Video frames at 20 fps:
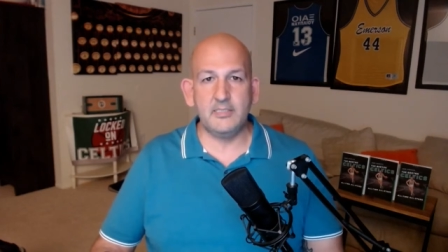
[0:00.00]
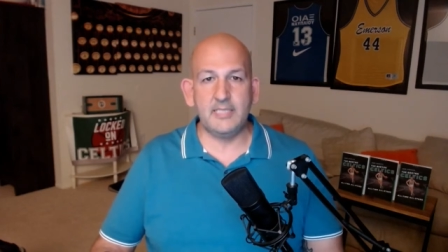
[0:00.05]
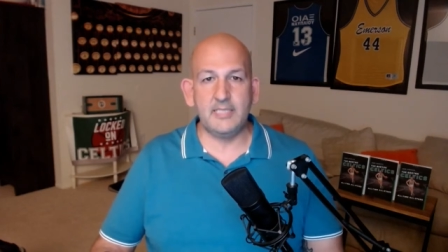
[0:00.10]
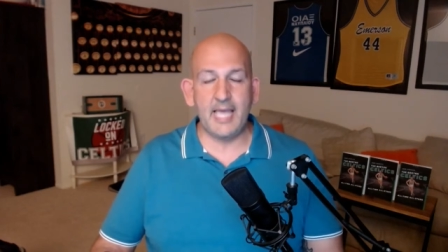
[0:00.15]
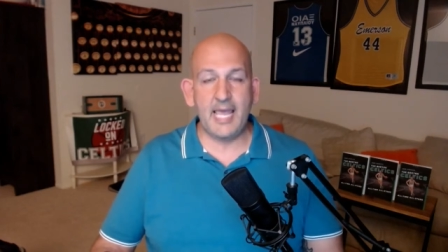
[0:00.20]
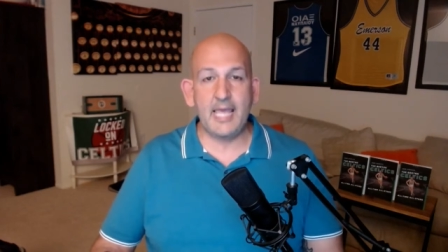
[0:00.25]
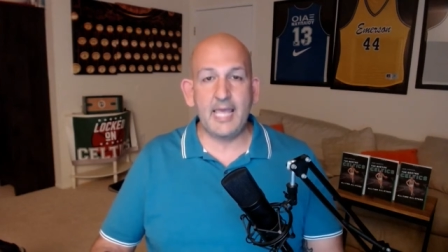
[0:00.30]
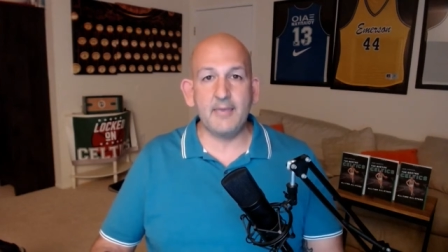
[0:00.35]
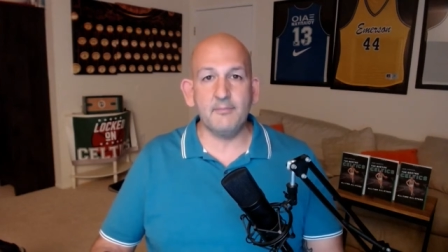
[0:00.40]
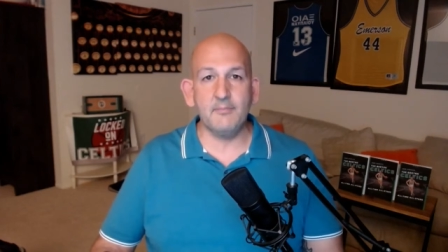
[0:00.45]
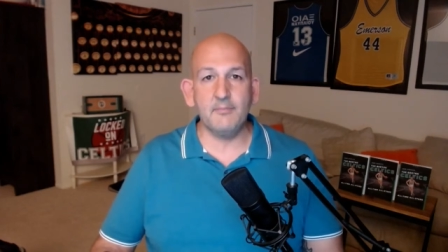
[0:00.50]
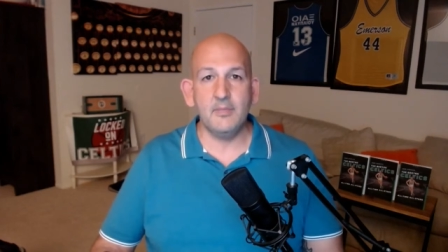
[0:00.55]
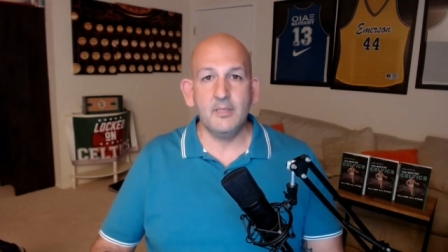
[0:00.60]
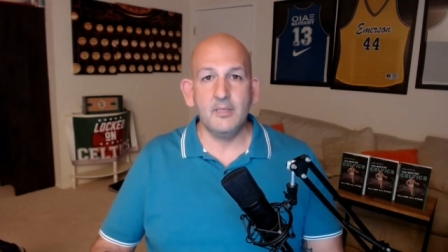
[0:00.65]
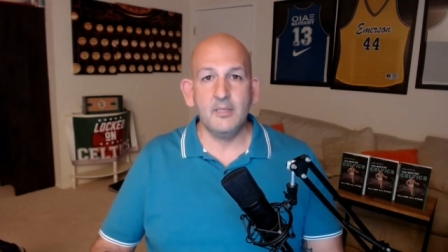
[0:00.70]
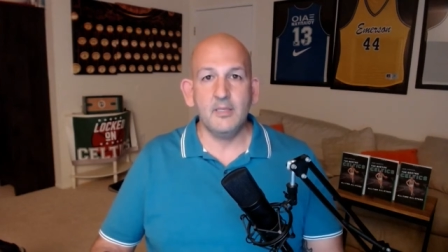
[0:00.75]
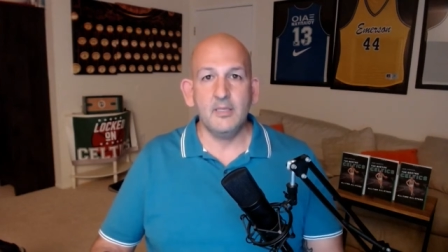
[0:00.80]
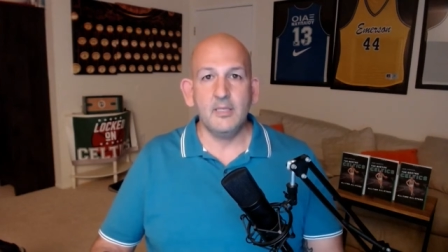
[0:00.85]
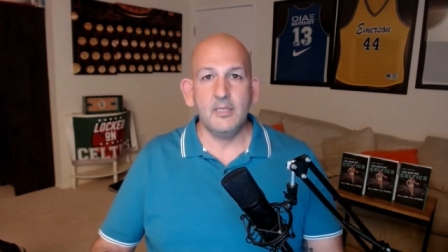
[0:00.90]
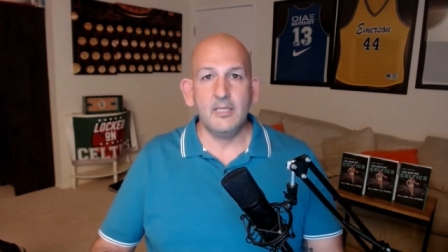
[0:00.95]

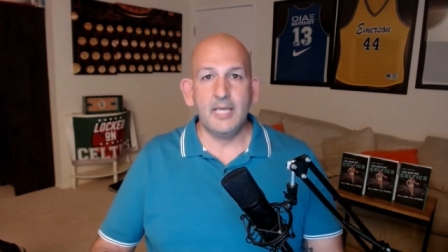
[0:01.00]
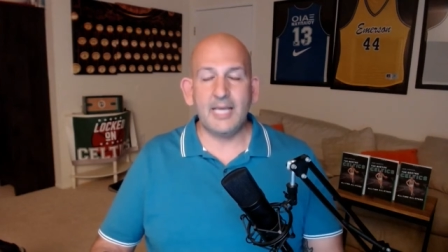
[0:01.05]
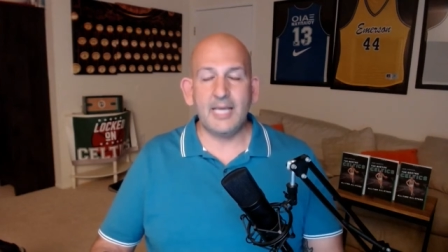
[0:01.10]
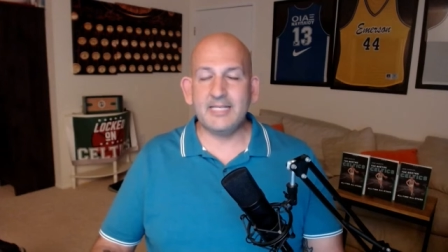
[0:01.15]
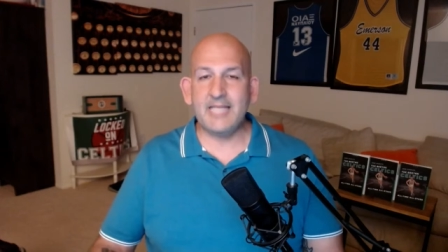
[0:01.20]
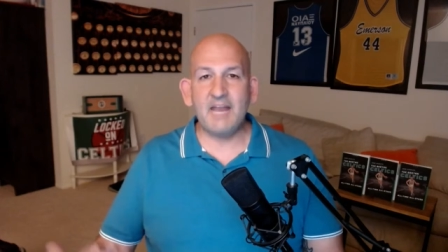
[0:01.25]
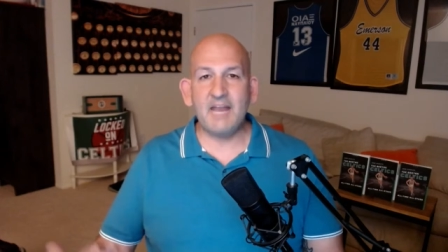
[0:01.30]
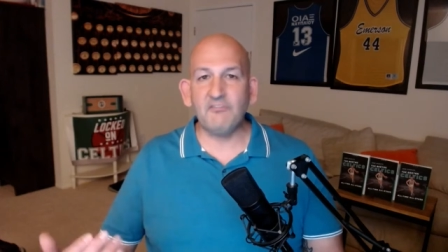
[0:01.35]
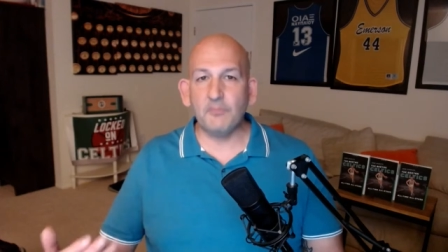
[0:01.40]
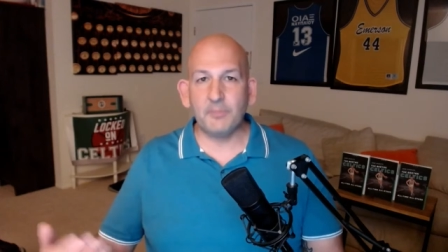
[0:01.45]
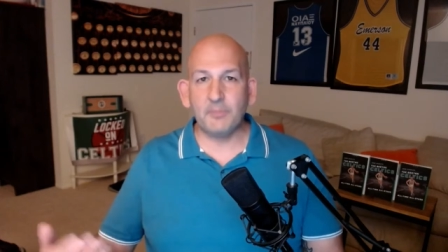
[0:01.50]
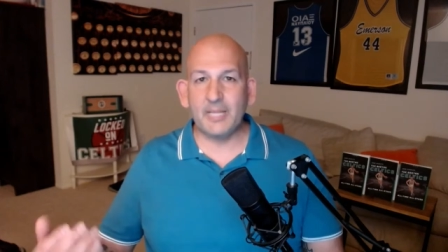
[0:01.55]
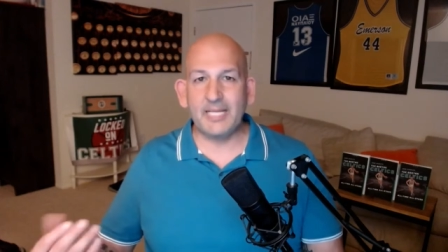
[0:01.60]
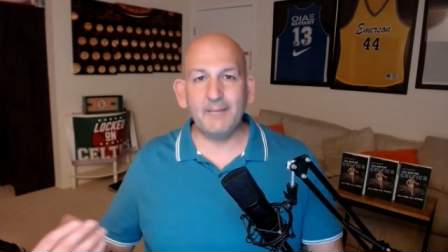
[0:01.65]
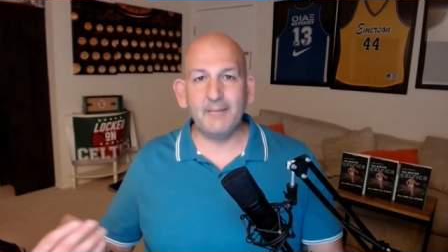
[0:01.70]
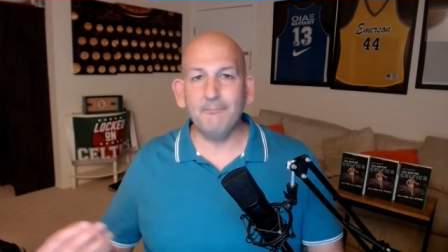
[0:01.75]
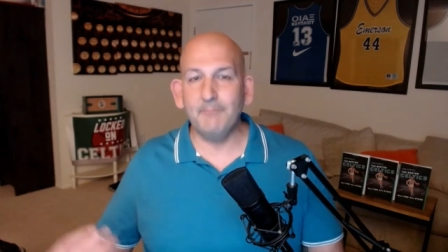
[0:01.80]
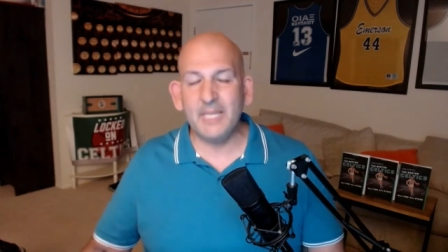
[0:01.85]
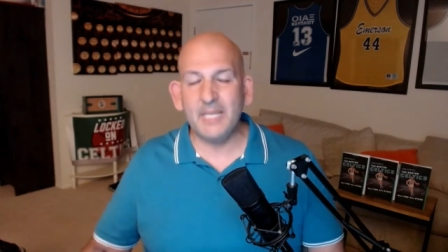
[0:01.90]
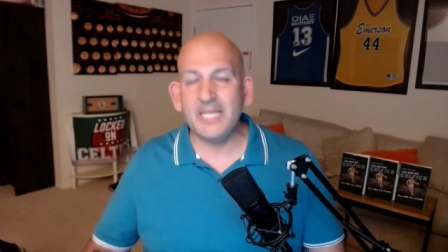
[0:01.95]
game had never
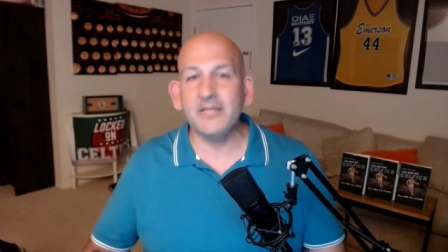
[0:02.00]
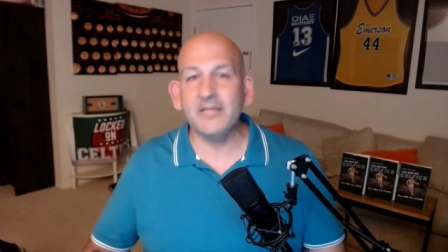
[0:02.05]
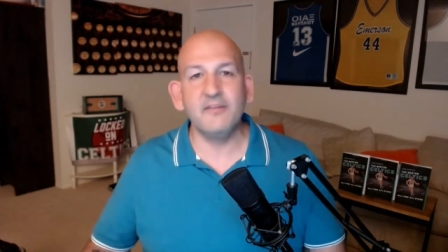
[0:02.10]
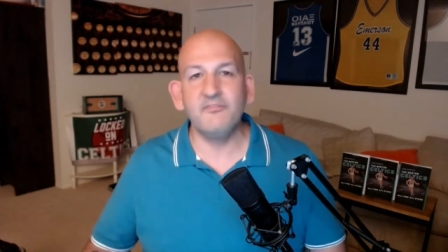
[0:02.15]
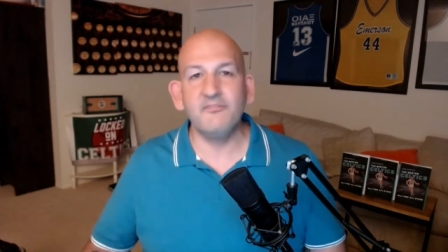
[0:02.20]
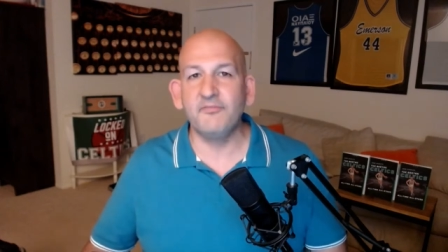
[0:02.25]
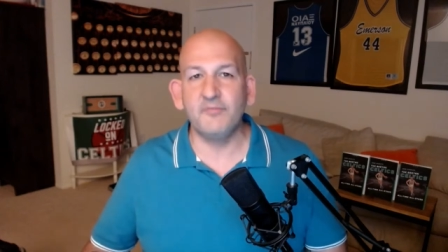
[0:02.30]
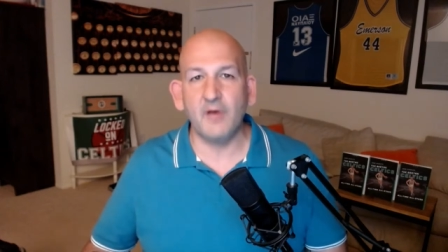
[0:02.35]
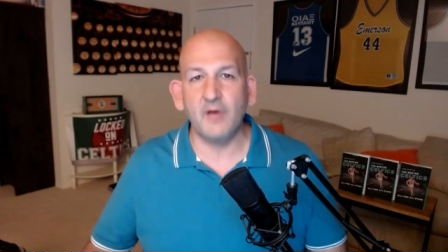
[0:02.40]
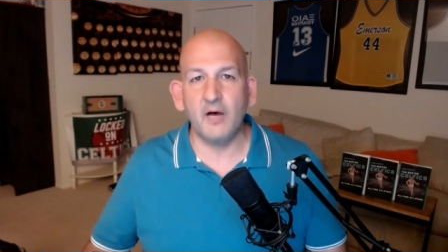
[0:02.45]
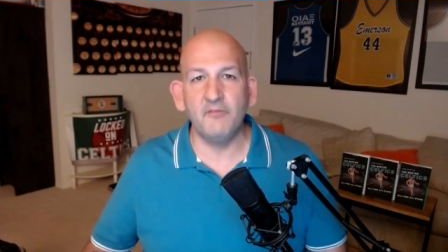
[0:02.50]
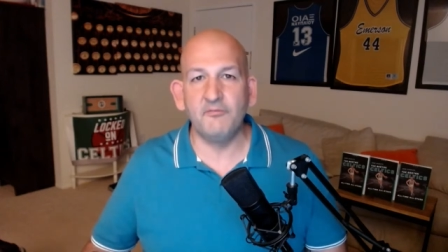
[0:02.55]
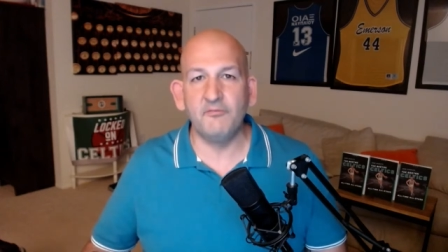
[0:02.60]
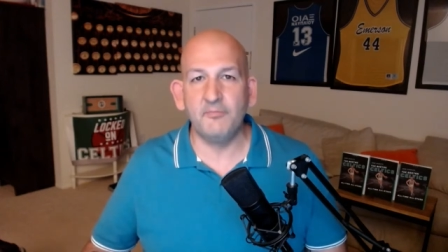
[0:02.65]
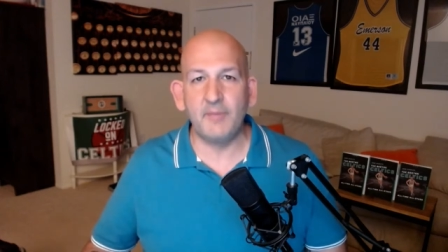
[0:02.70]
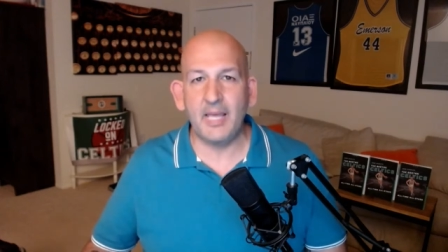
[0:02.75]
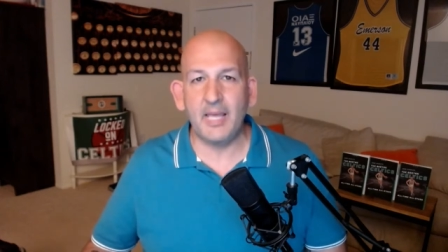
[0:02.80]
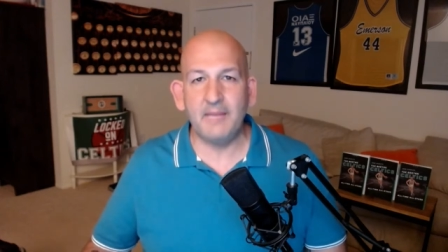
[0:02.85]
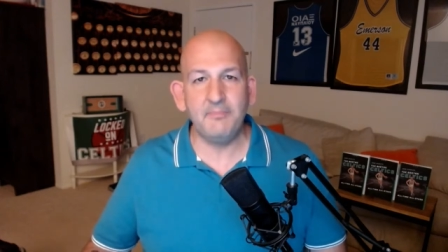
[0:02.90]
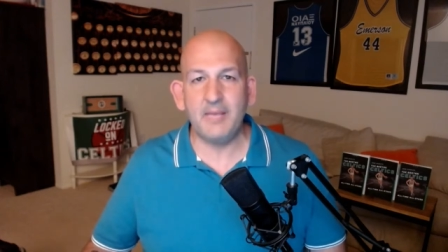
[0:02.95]
played a minute of, of
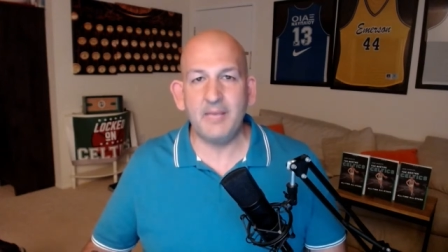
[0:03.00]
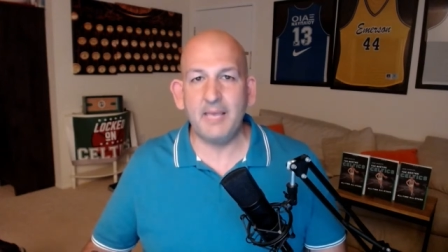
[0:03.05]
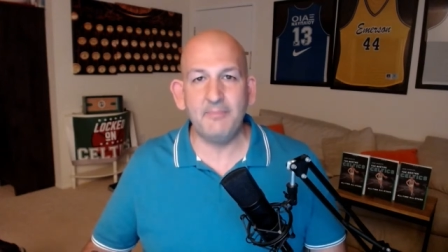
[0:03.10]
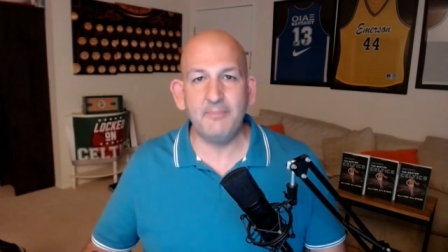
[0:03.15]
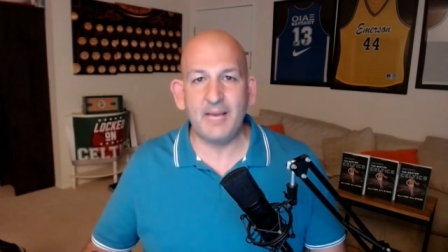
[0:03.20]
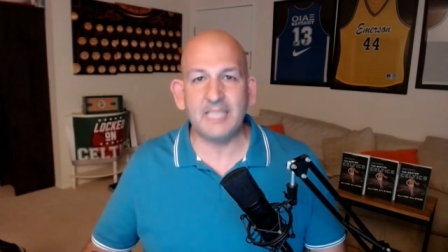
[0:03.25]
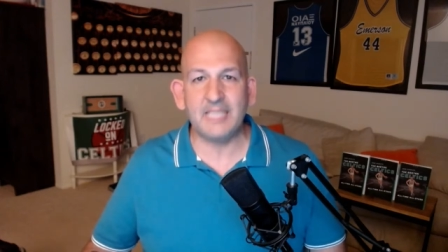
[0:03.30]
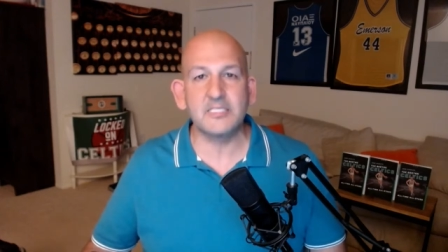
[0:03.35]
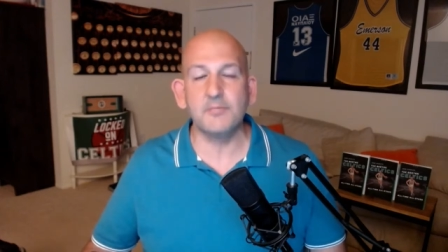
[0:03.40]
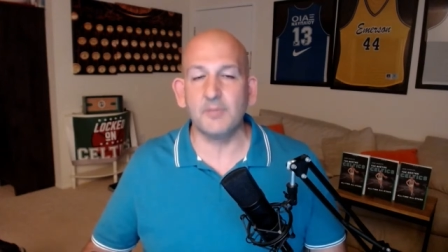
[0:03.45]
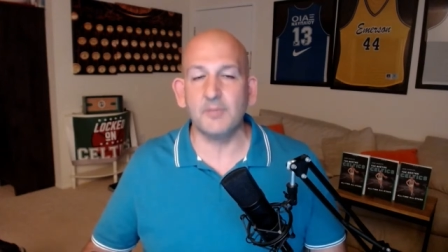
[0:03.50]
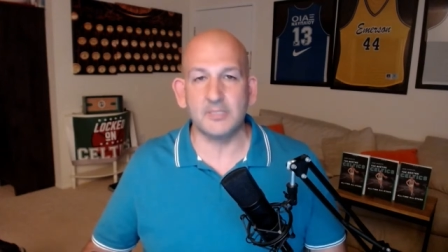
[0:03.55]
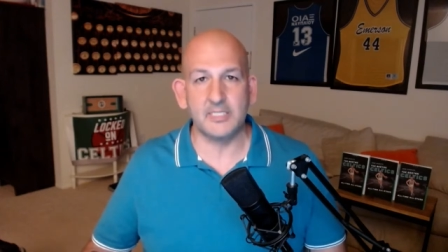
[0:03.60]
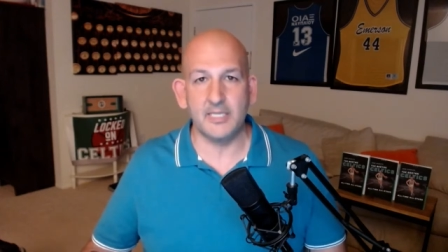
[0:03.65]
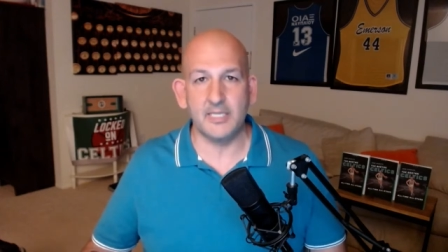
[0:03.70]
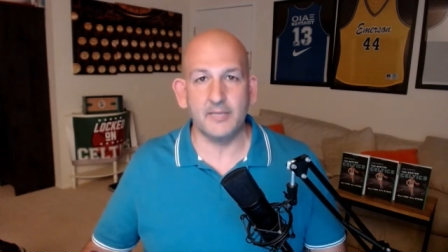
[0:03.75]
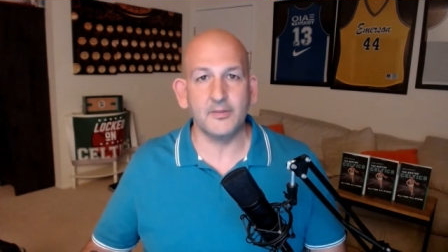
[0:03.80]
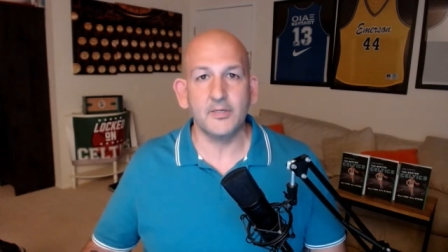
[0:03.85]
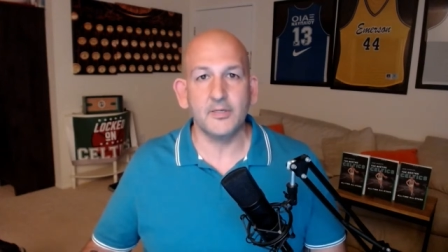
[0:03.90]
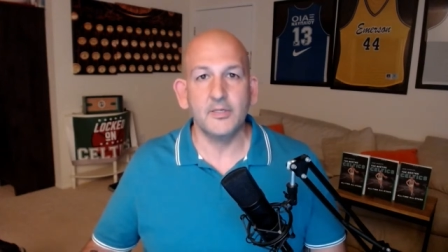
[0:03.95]
N B A basketball
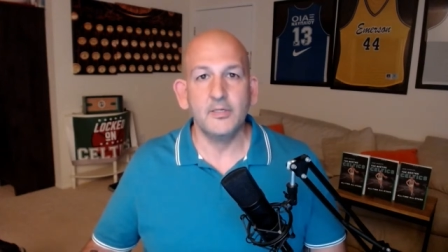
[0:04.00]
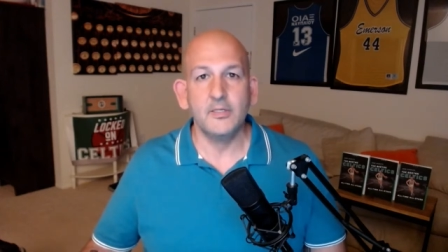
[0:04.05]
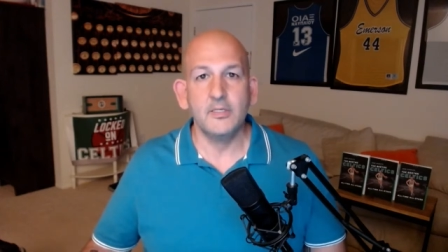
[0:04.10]
together.